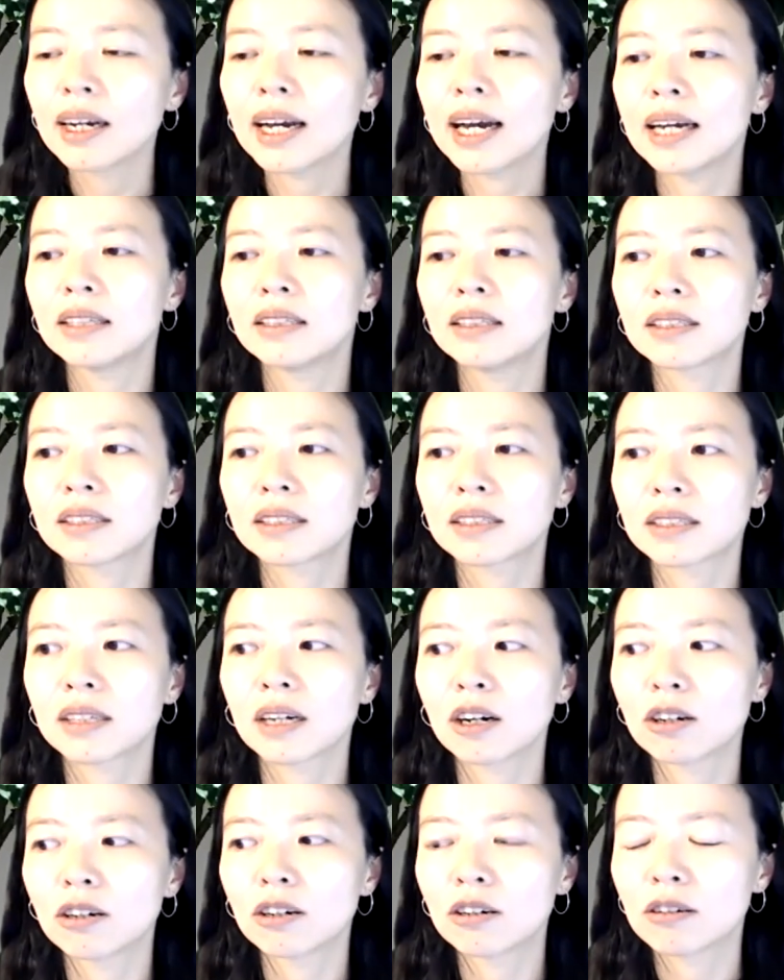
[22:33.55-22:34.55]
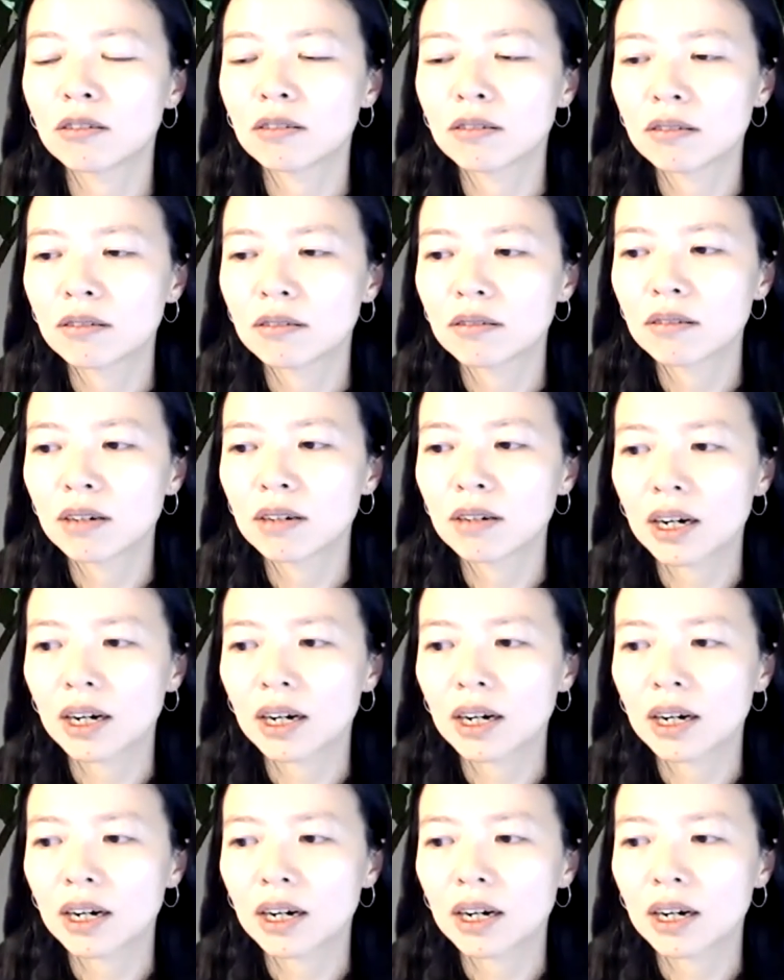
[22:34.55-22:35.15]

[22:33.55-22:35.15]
And so